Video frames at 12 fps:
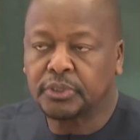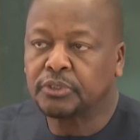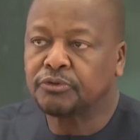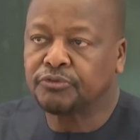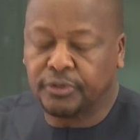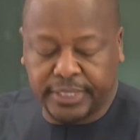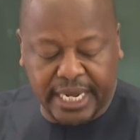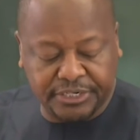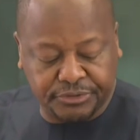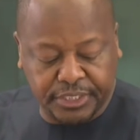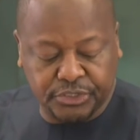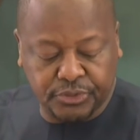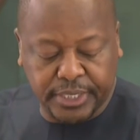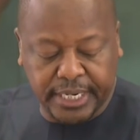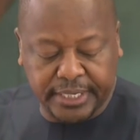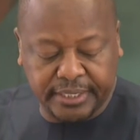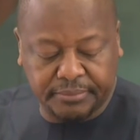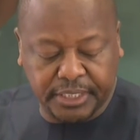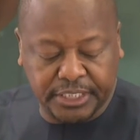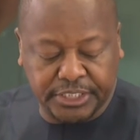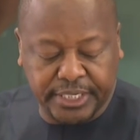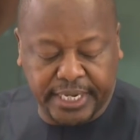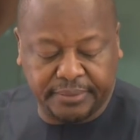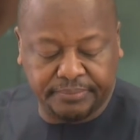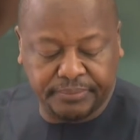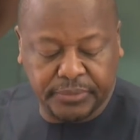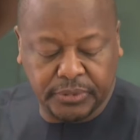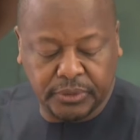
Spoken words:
For that reason, and in the meantime,